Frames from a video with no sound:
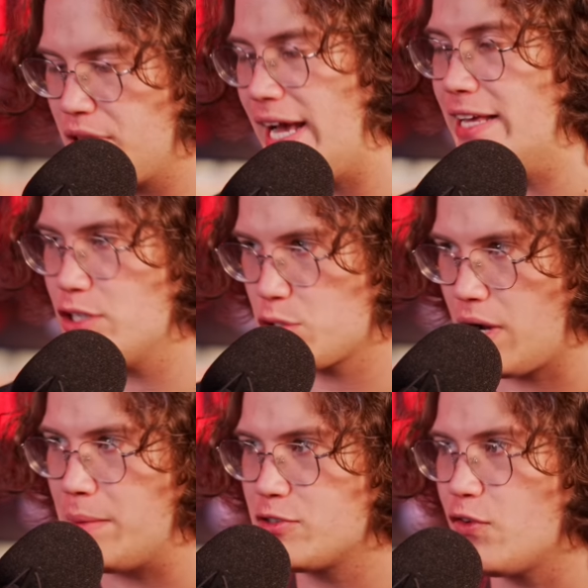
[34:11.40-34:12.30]
played the
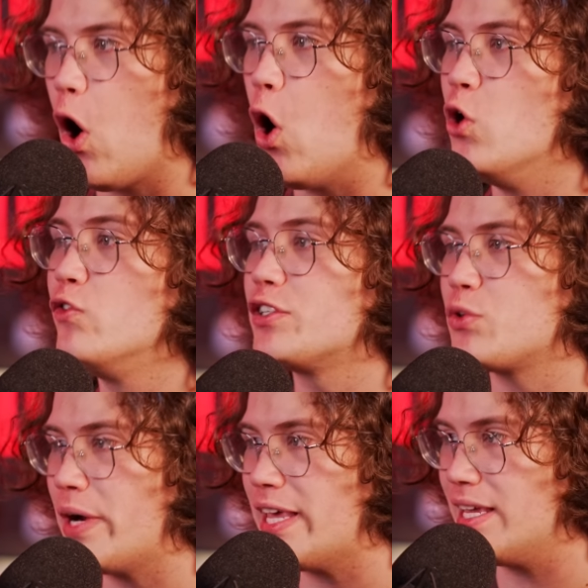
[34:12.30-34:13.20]
drums for over
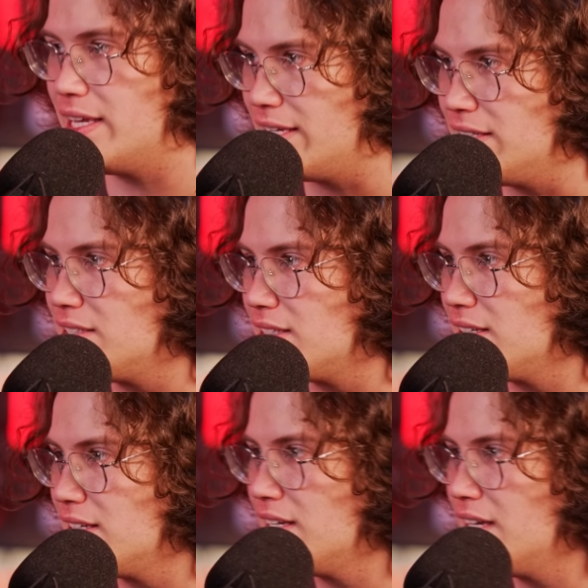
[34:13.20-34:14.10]
20 years.
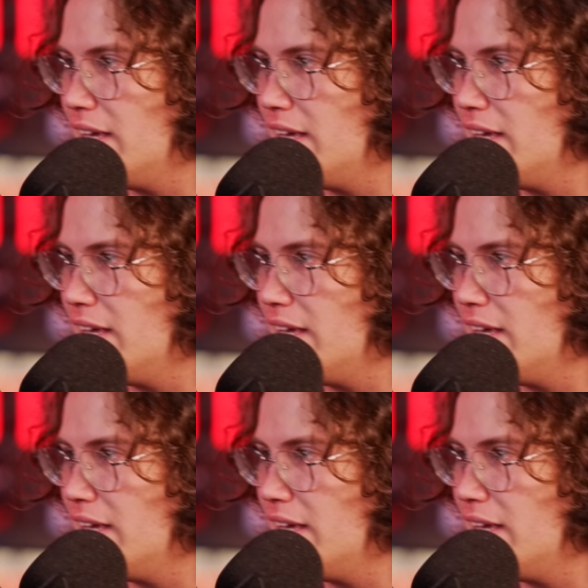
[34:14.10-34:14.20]
Yeah.